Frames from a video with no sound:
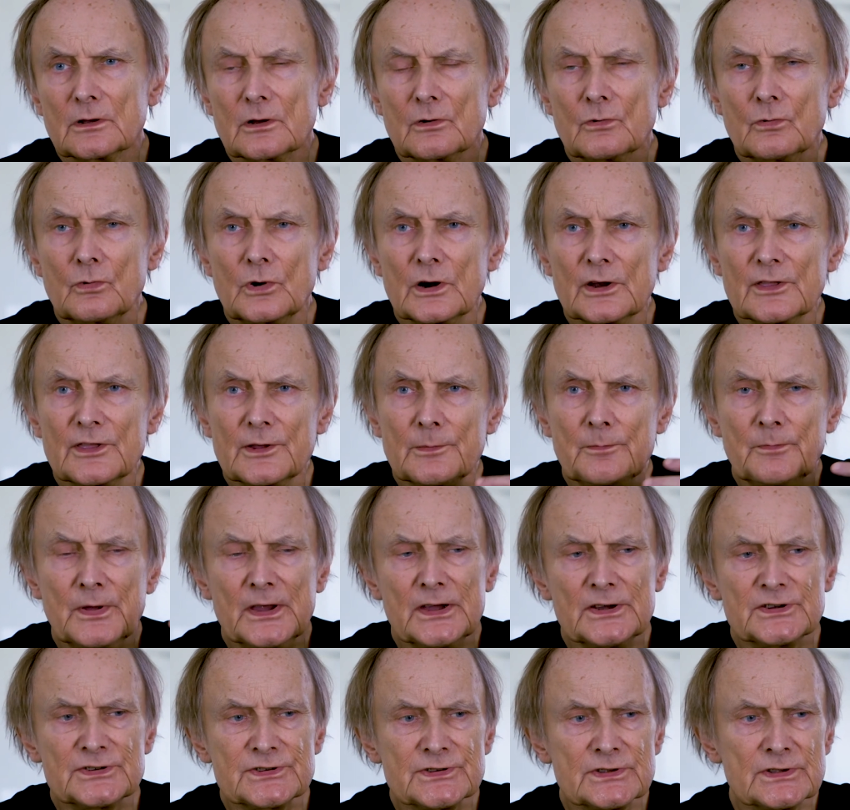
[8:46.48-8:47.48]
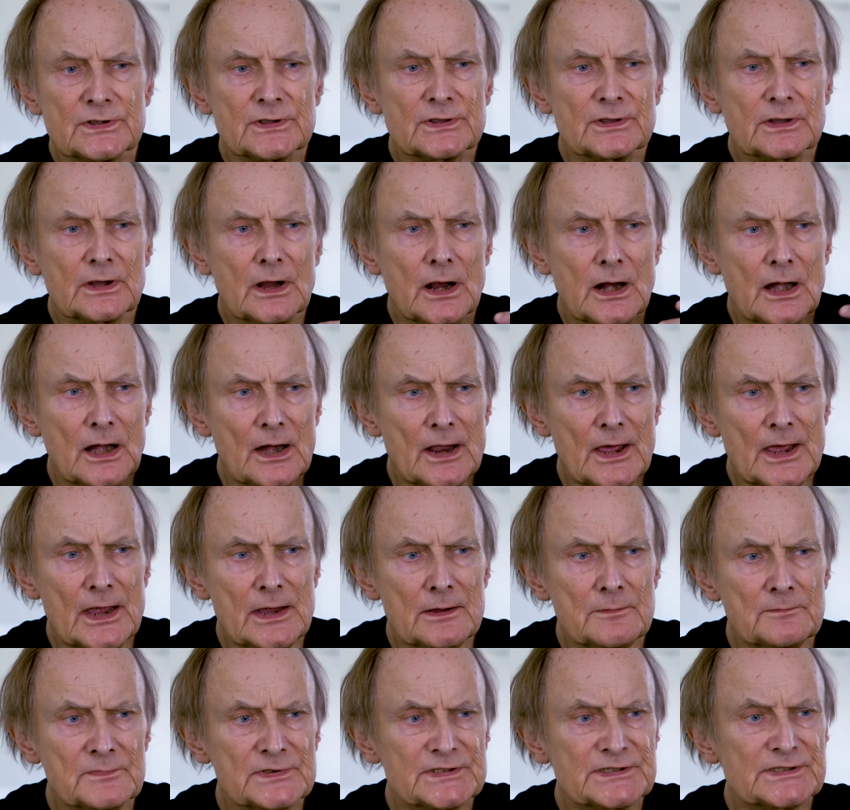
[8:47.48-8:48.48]
where the patient
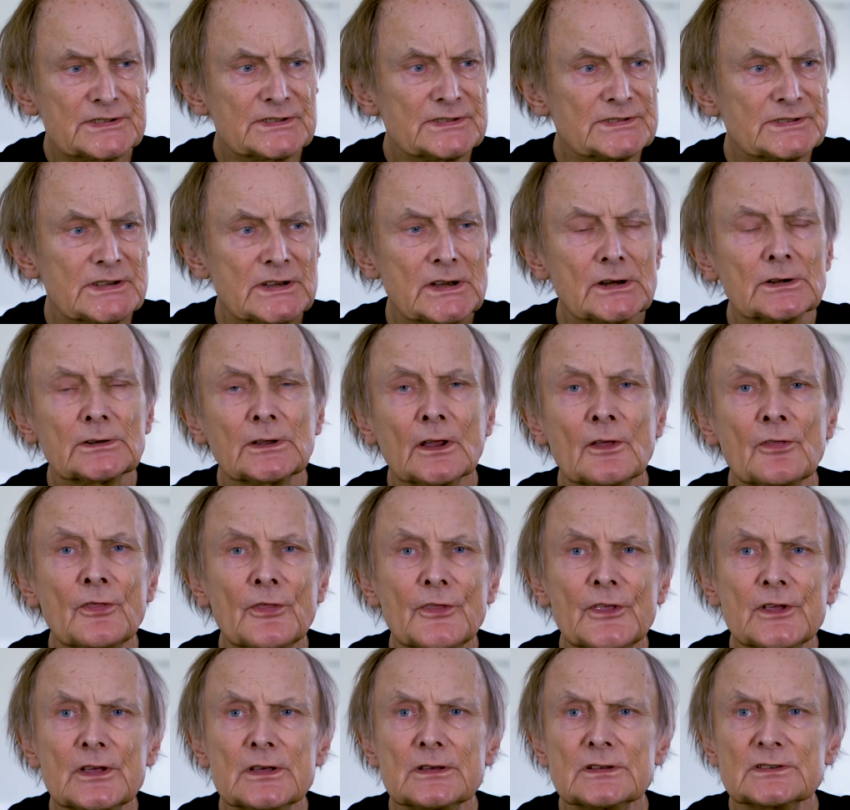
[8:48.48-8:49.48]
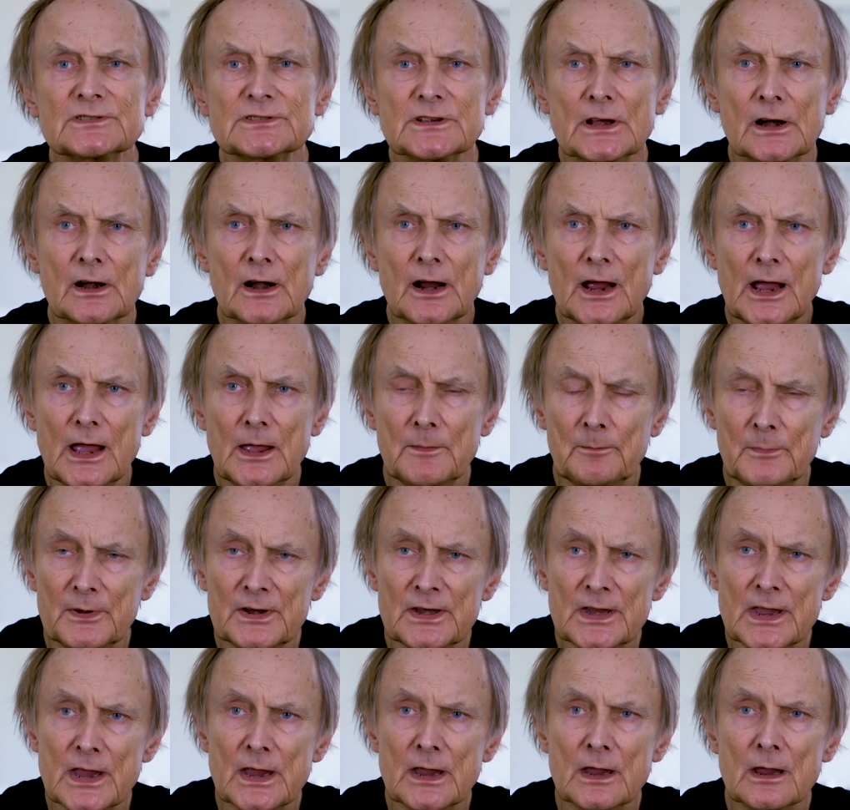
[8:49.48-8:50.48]
claims certain things are
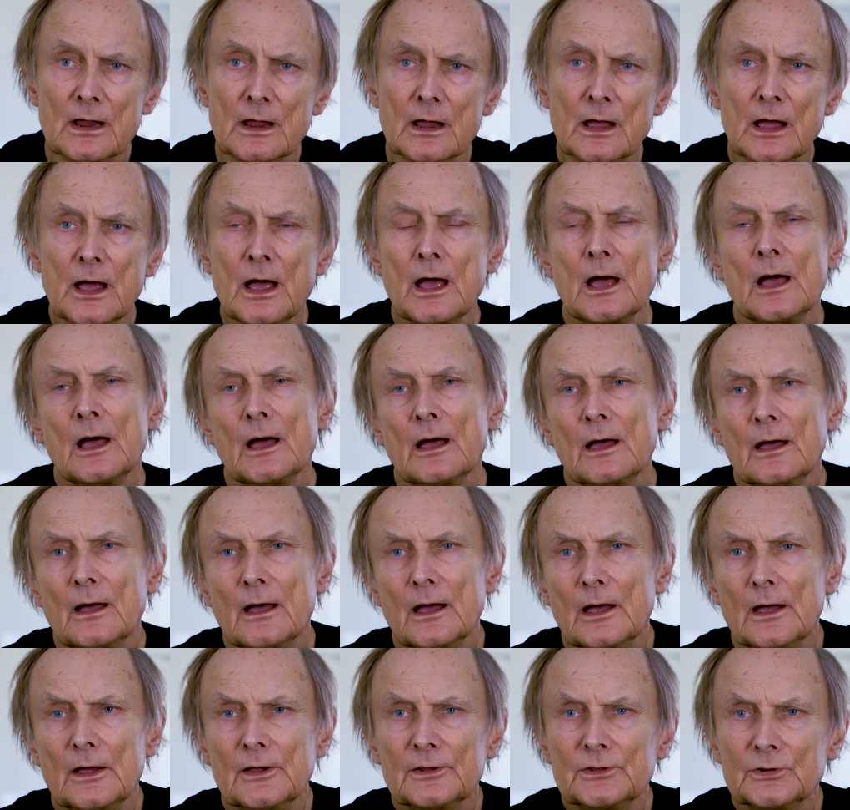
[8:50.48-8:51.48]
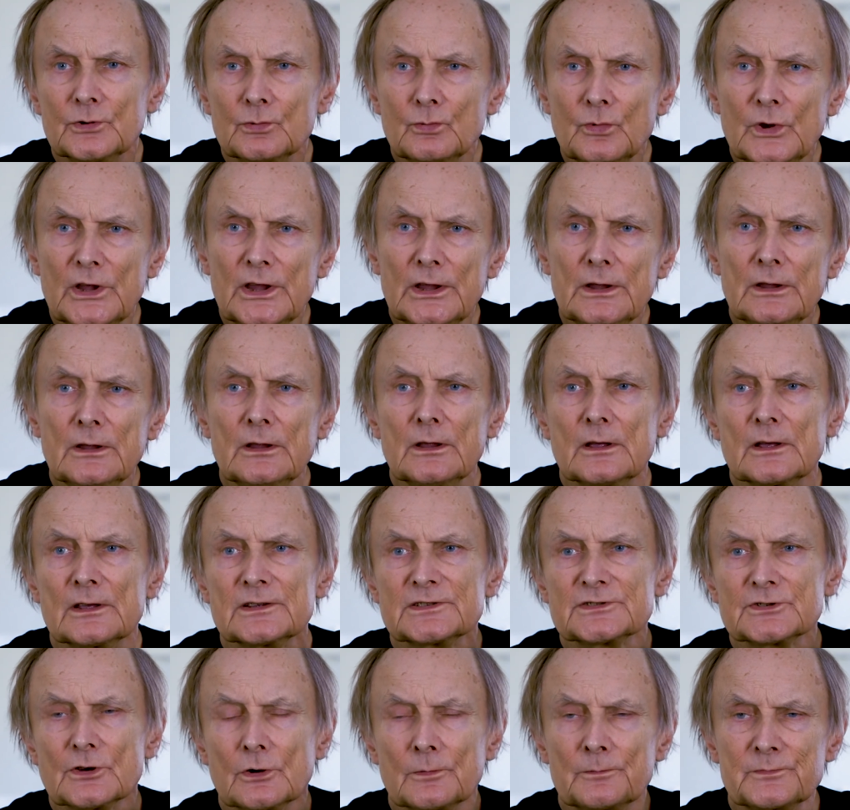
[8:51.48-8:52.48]
happening, and we
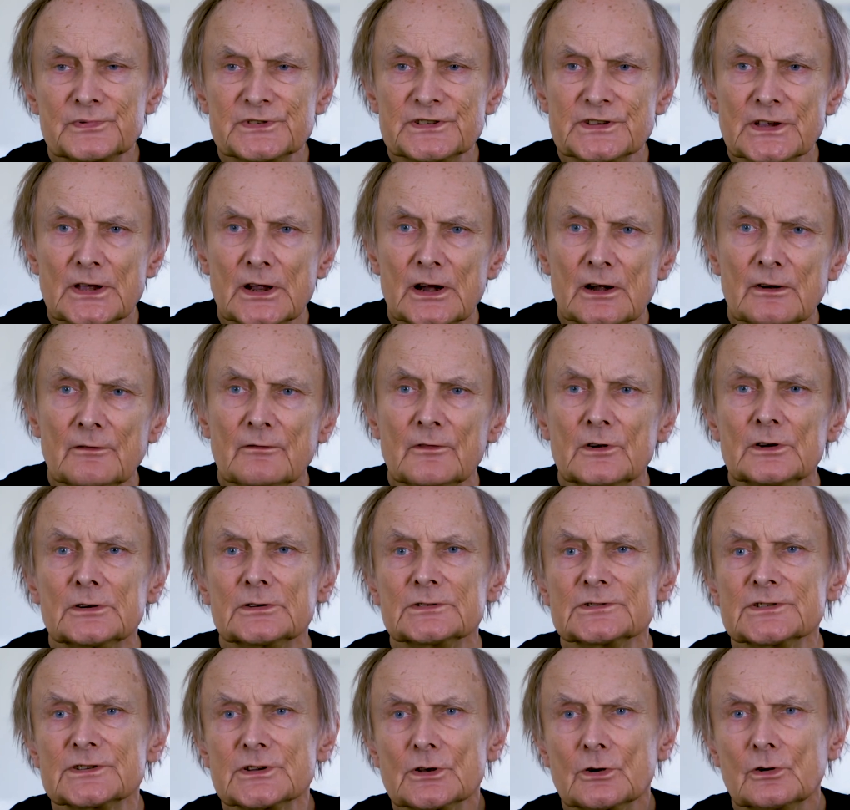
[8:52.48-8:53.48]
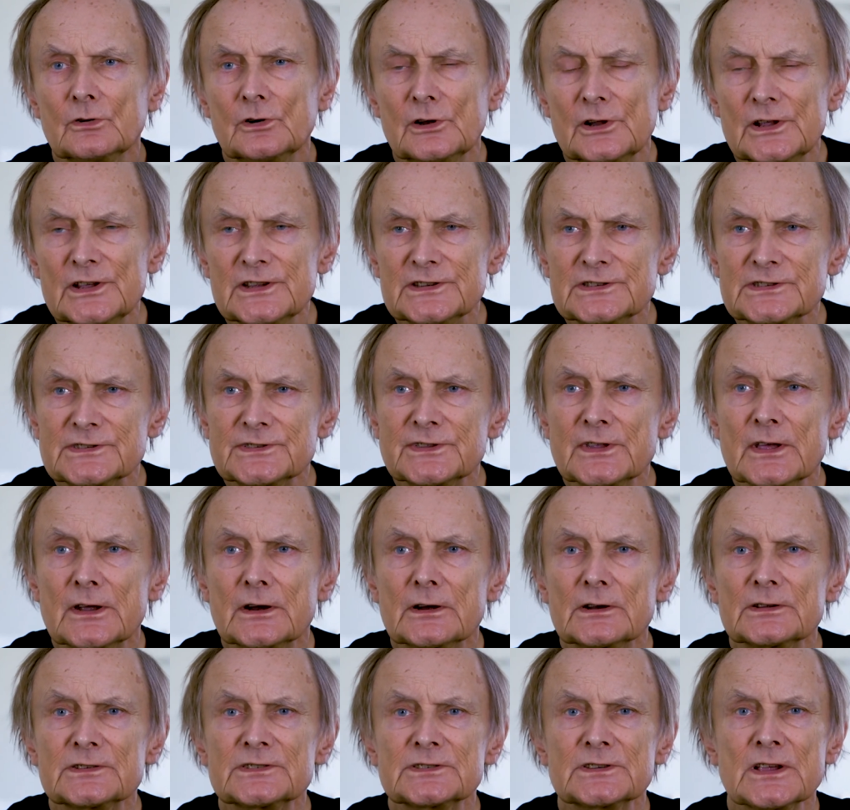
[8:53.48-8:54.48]
as observers or
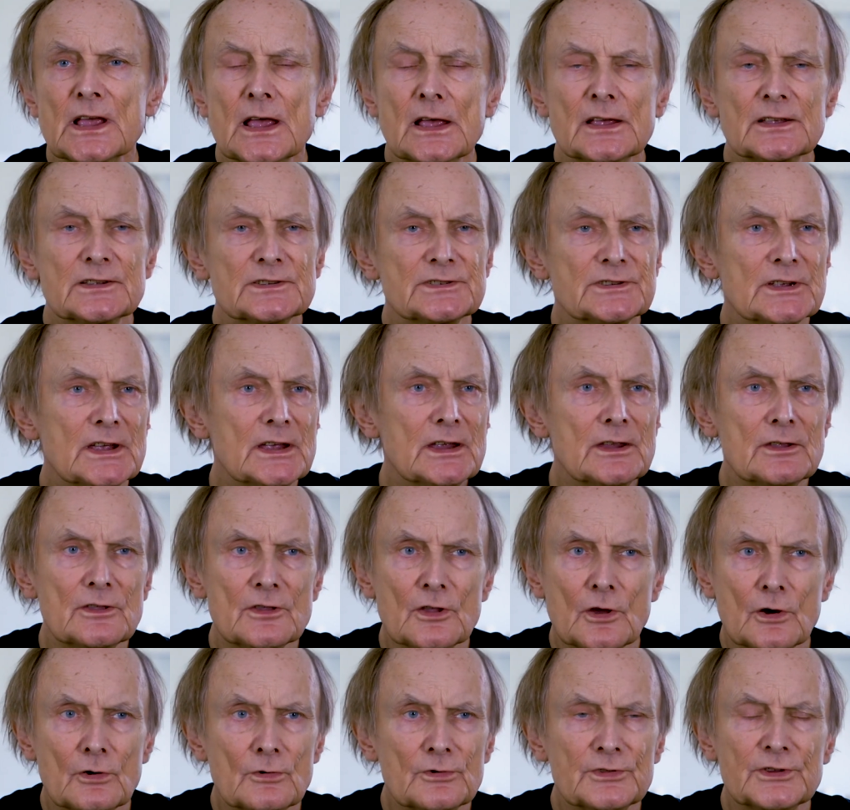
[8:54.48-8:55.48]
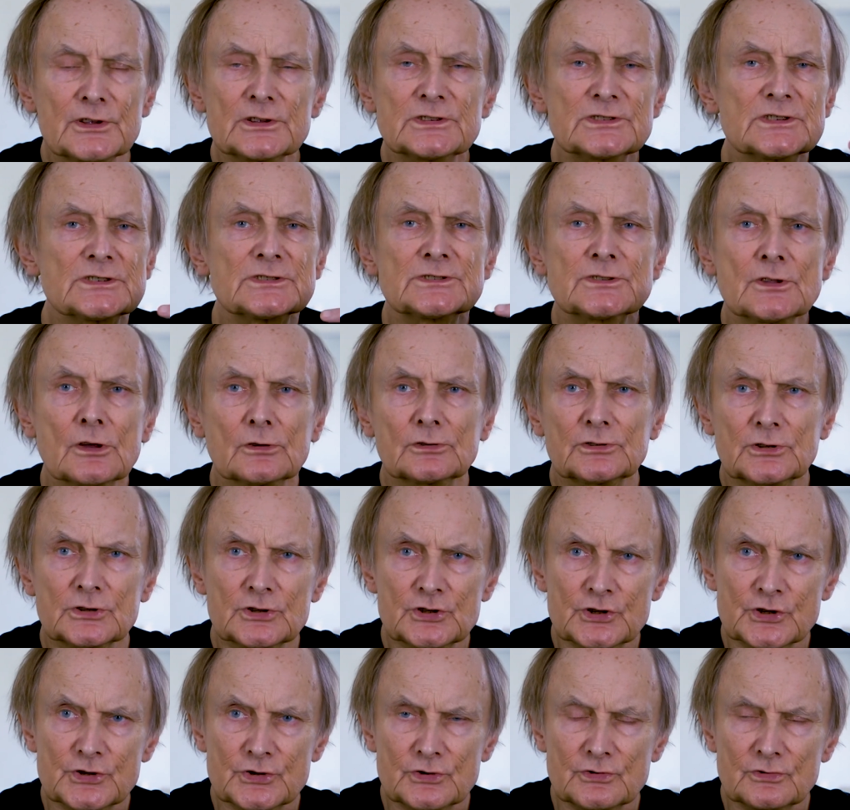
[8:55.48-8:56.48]
listeners say, no, this is not
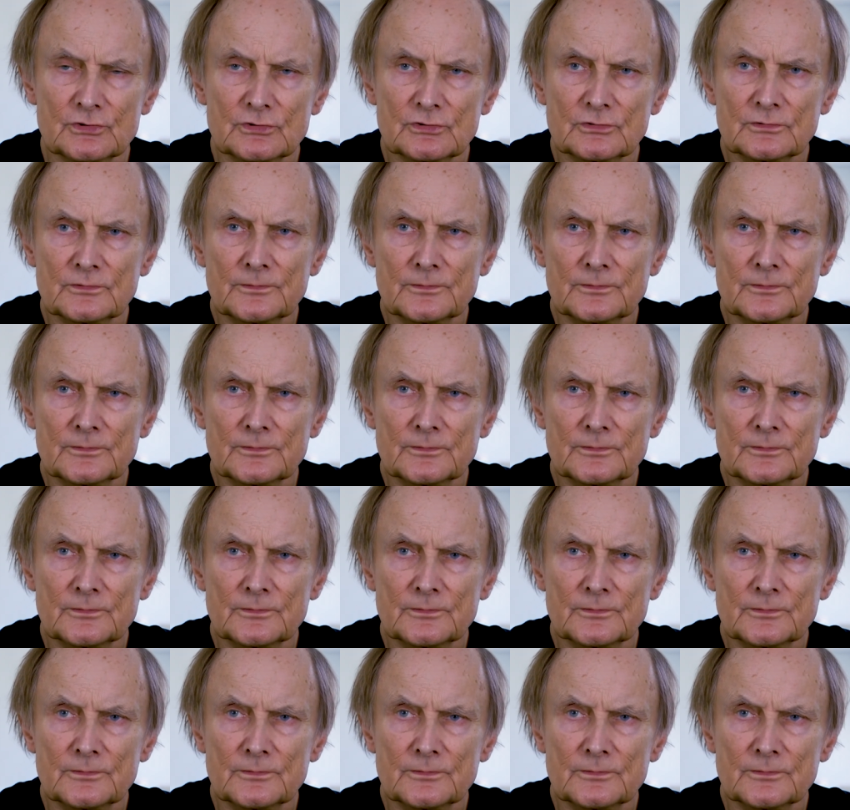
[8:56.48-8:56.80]
true.